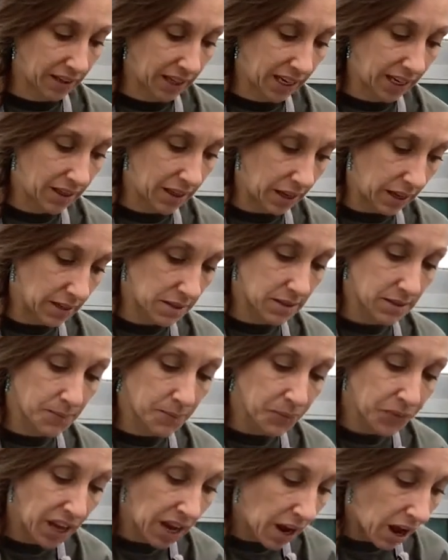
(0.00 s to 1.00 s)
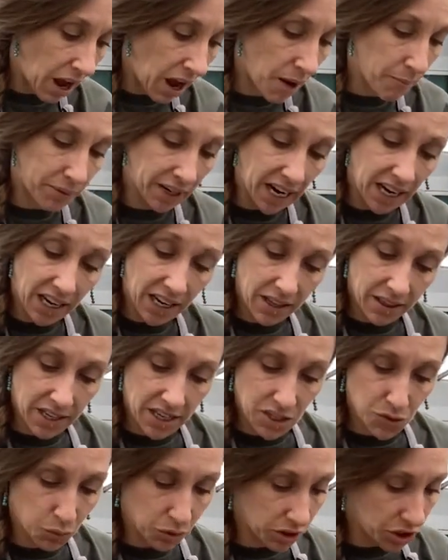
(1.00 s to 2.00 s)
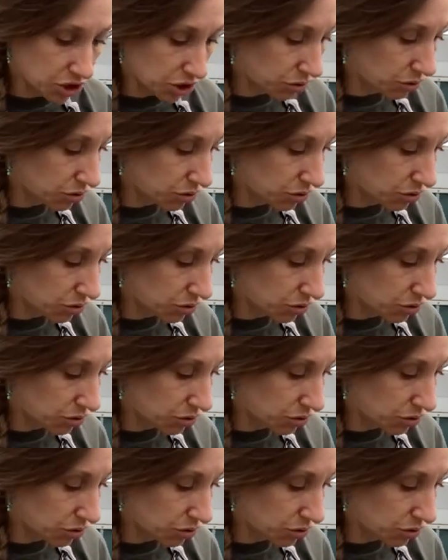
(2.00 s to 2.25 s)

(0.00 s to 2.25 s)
like this. But any of these will do